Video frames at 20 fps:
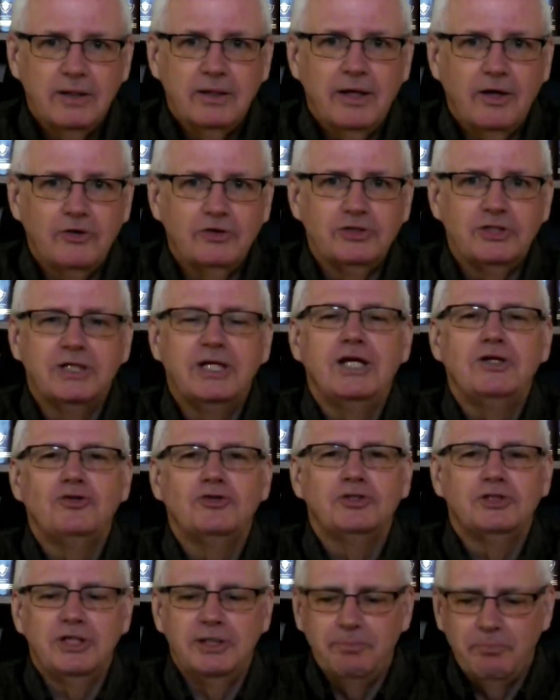Now, there's an
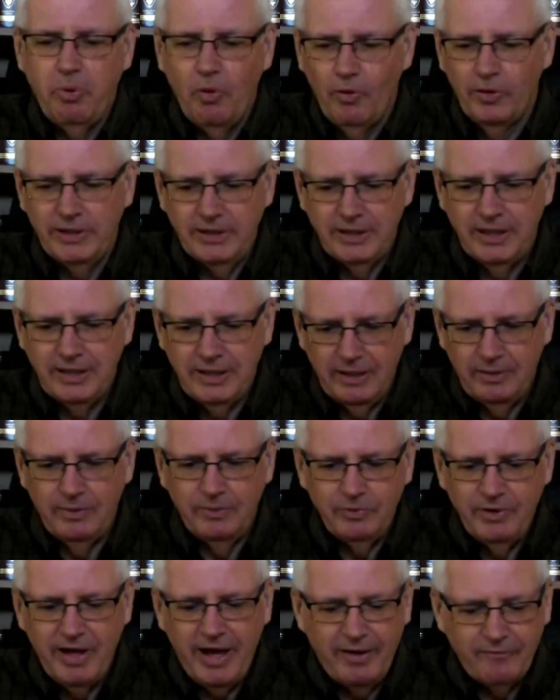interesting point,
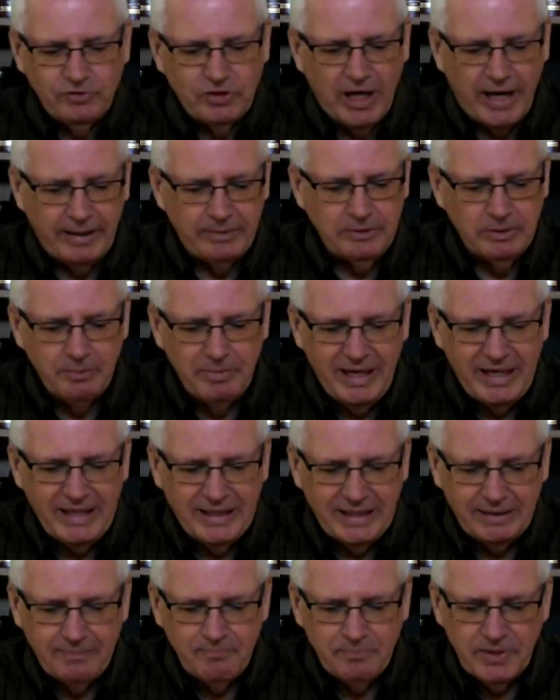and we have time to make
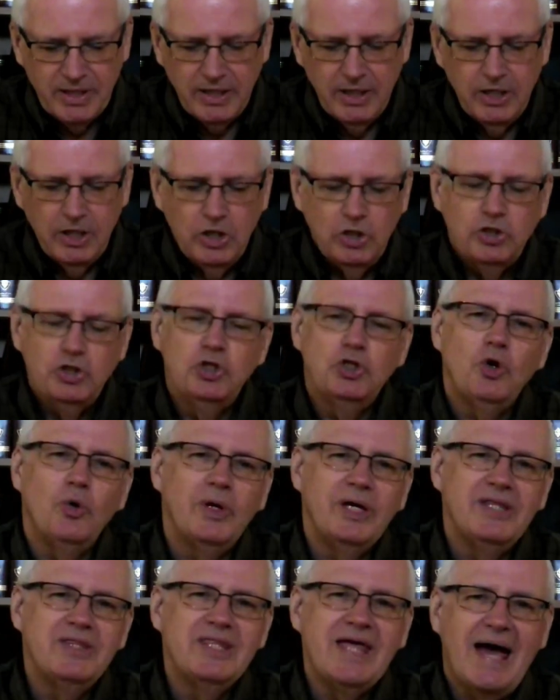it. You know,
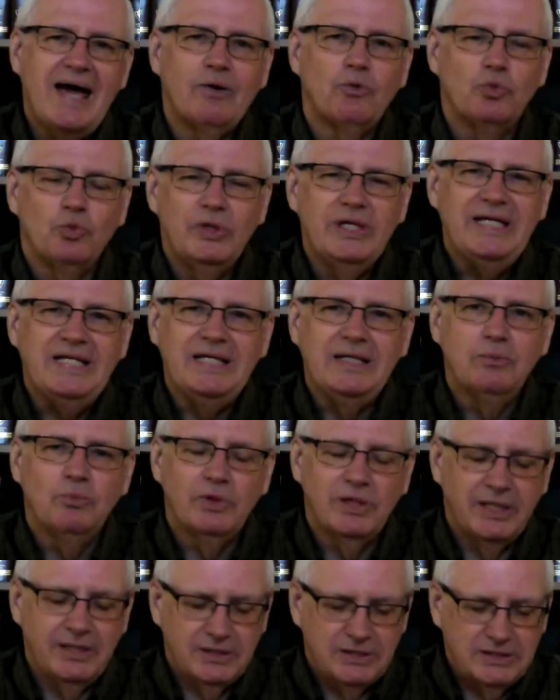in that reading,
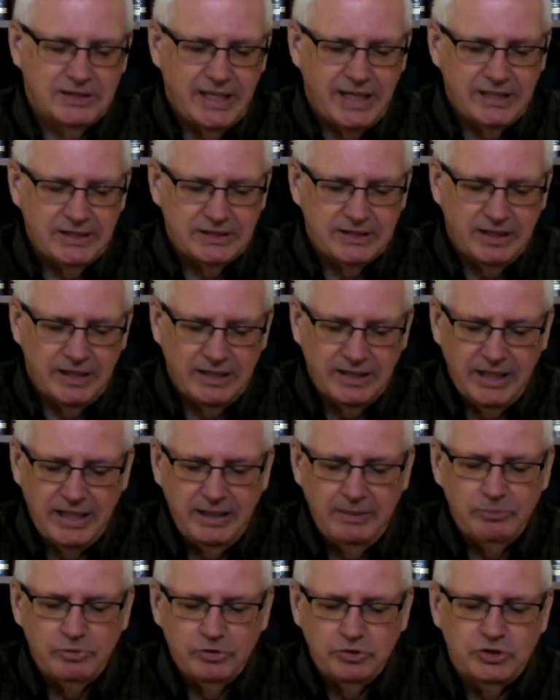when it says in
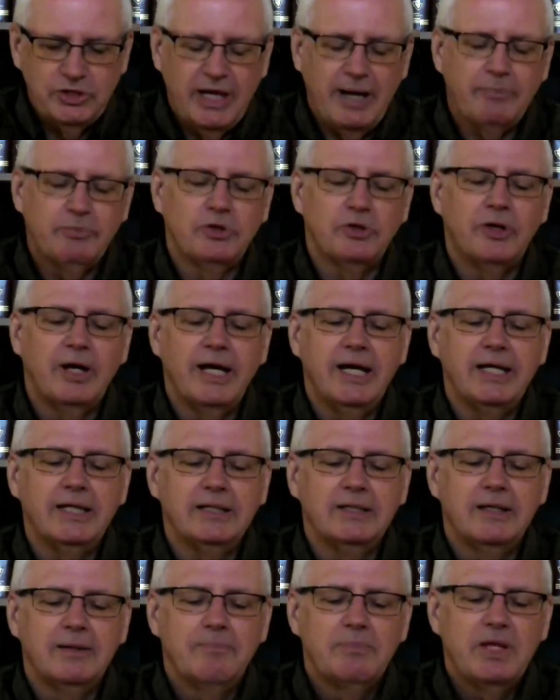Hebrews chapter
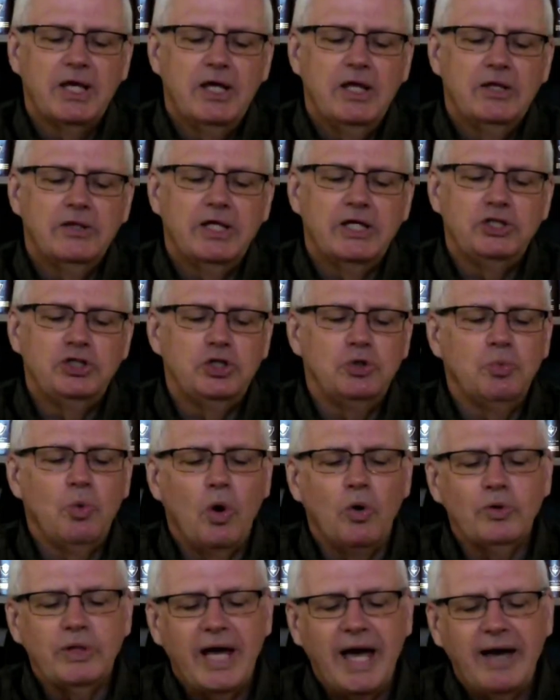8, that you
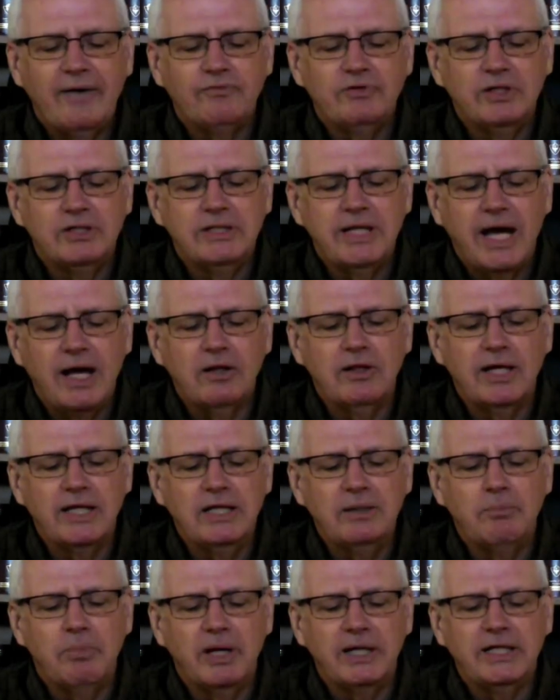won't have to tell
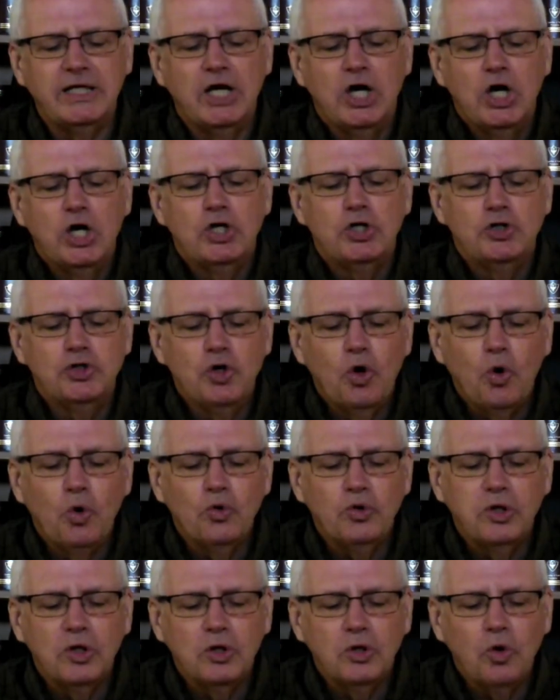anybody,
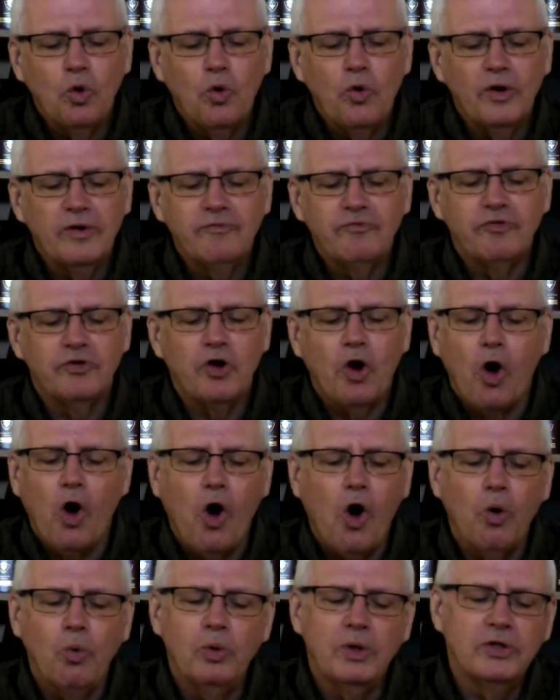Know the Lord, for
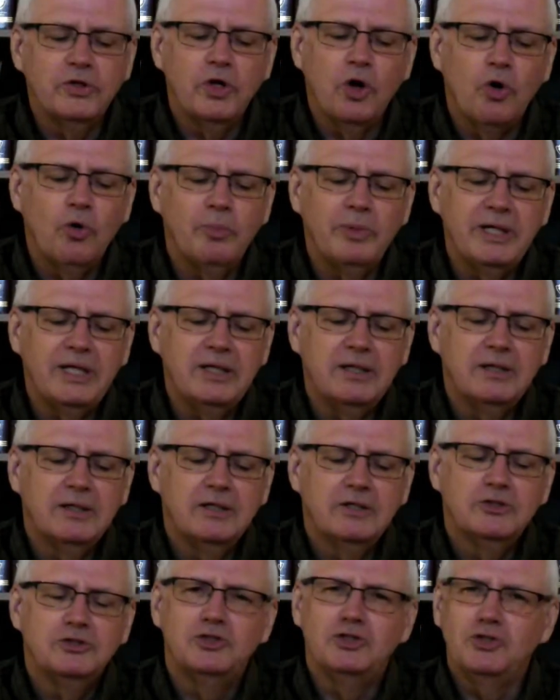all will know me.
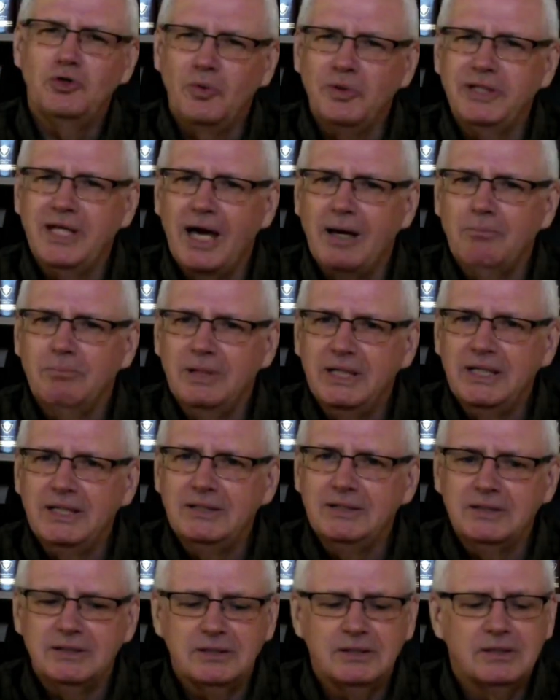Do you know what that
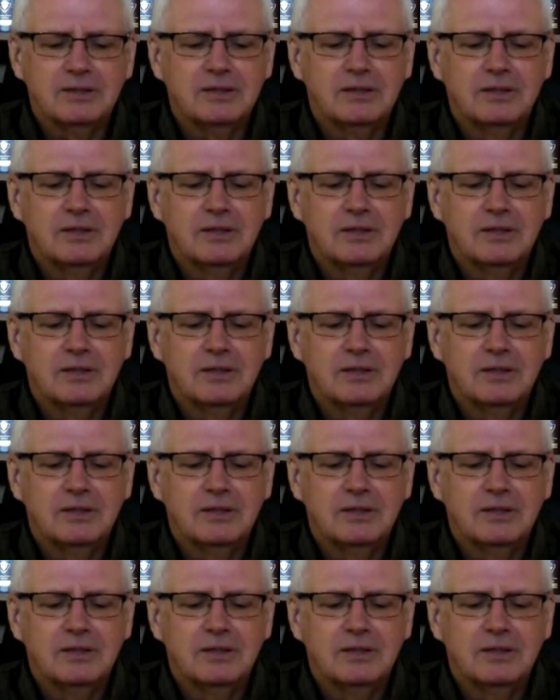means?